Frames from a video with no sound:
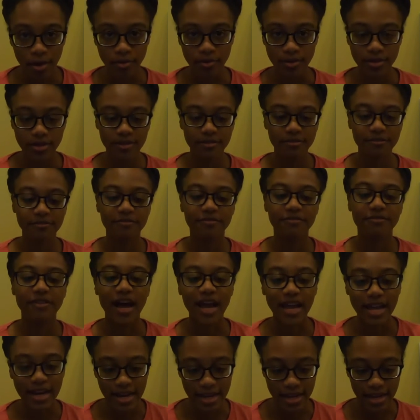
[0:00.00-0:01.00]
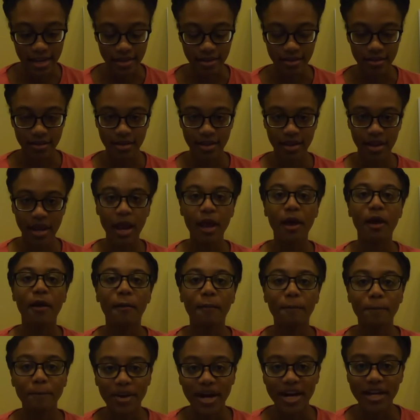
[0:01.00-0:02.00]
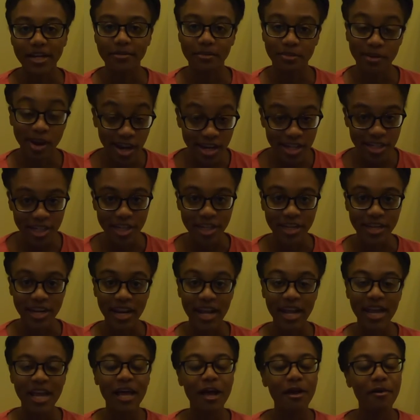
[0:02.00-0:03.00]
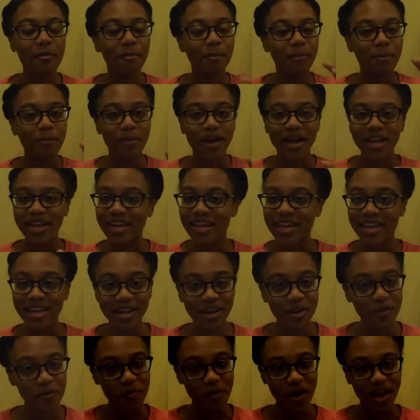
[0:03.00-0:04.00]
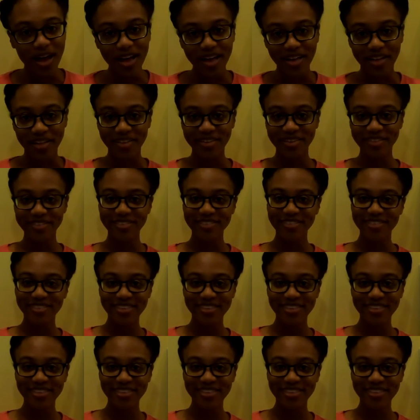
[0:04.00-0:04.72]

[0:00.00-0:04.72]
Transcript: out, fighting my depression by eating well.